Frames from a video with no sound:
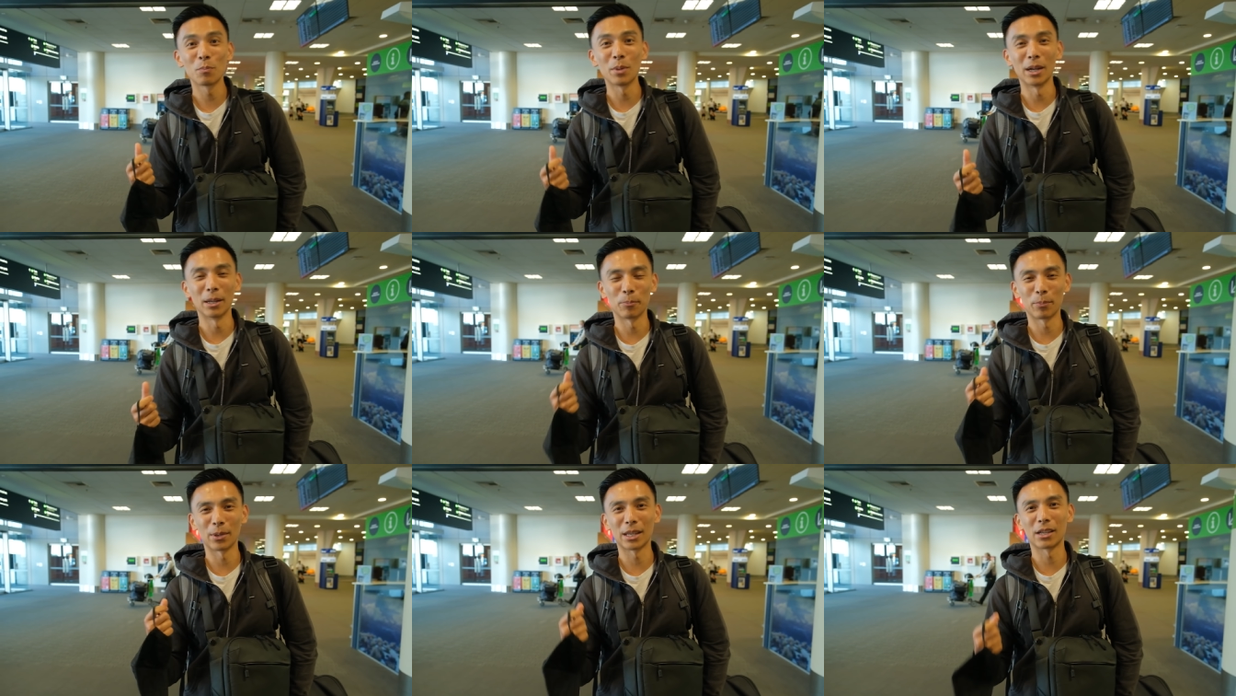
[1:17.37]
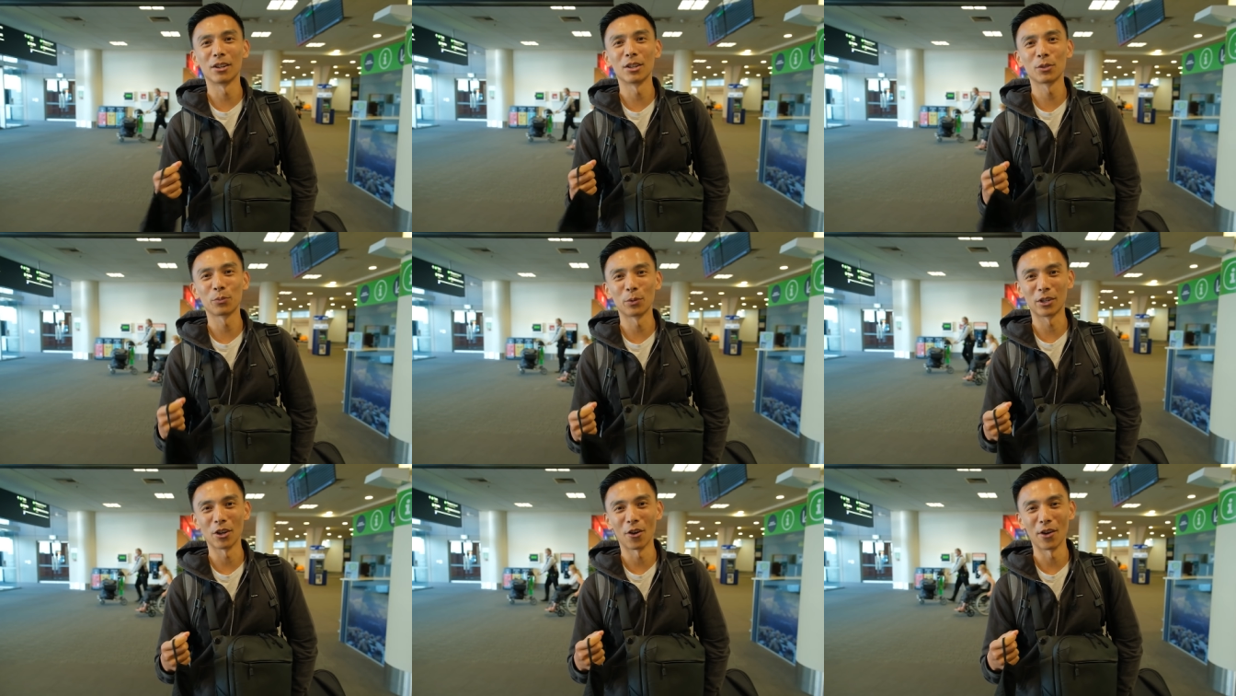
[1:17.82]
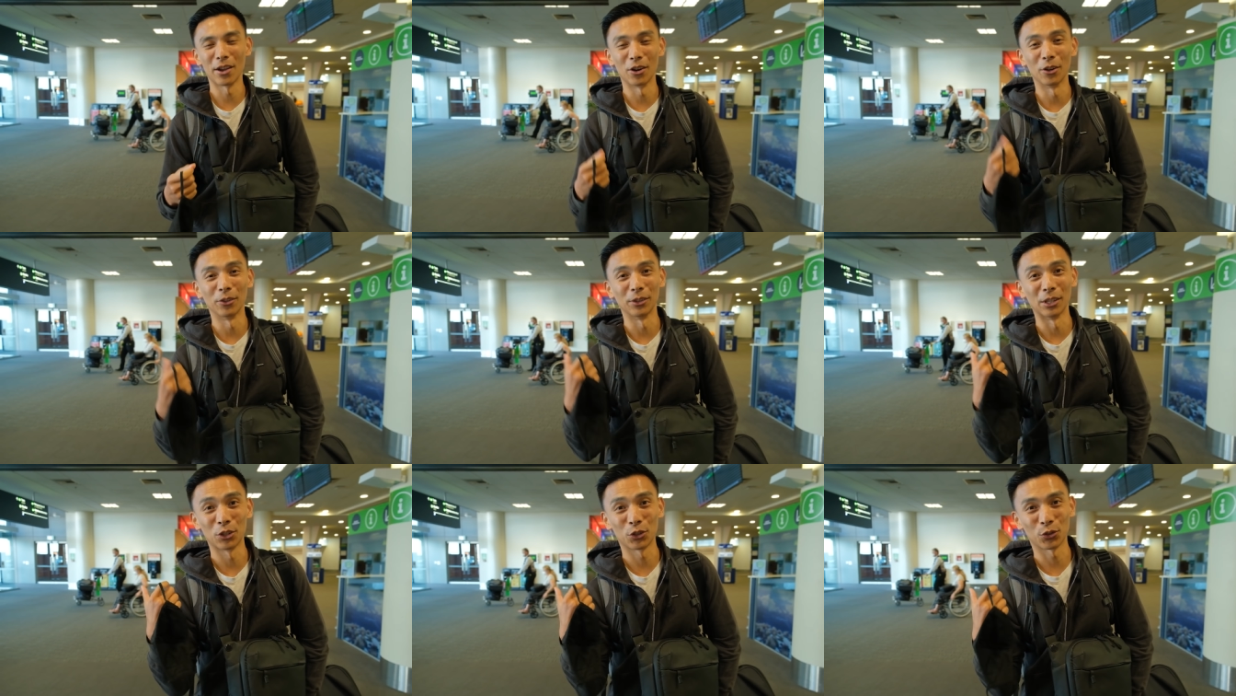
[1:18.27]
but because we're going
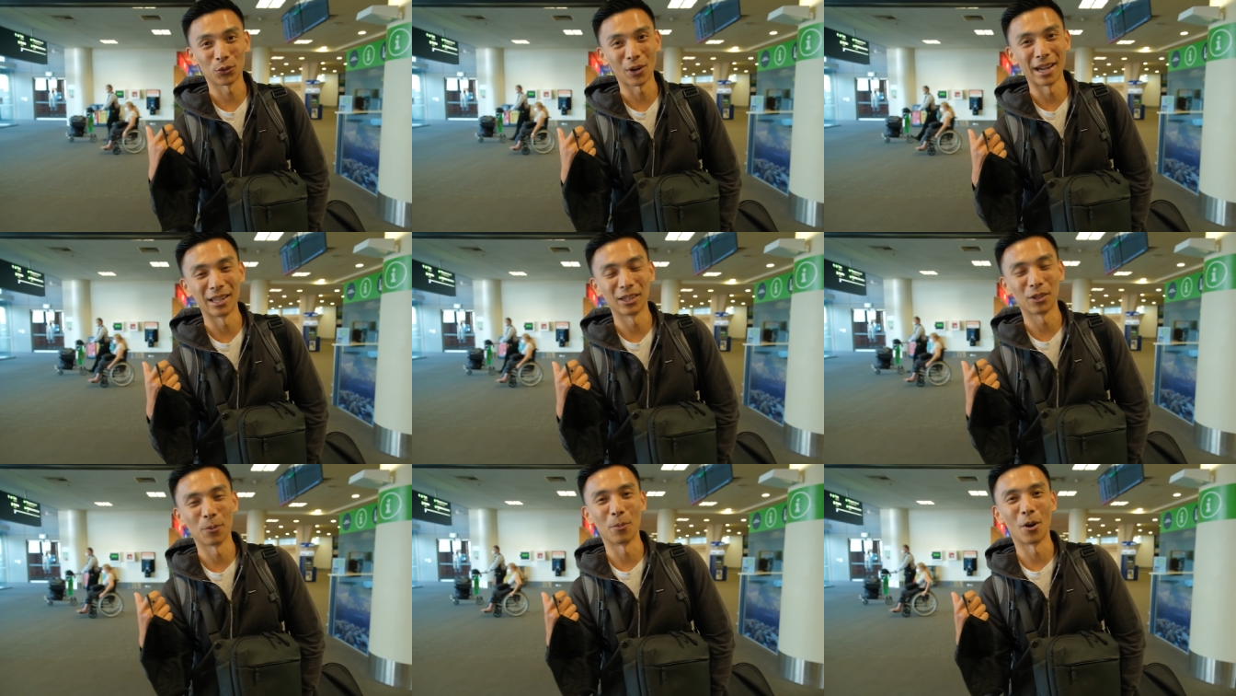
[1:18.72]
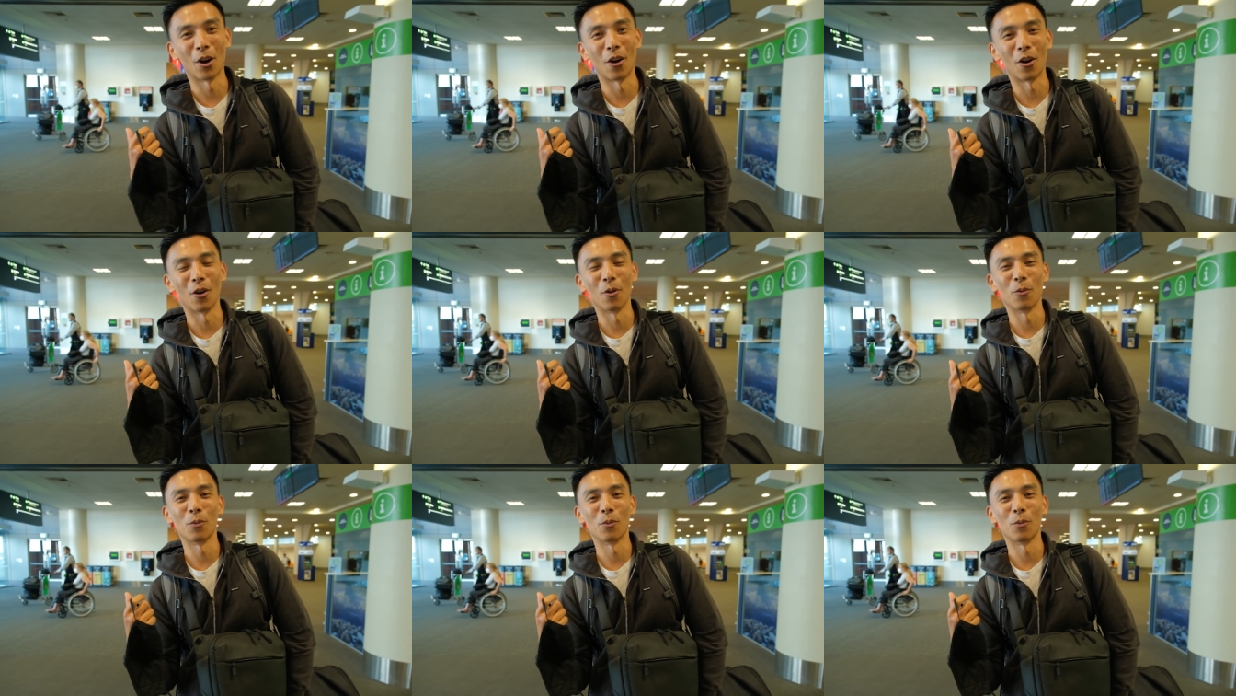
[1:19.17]
on the train tomorrow,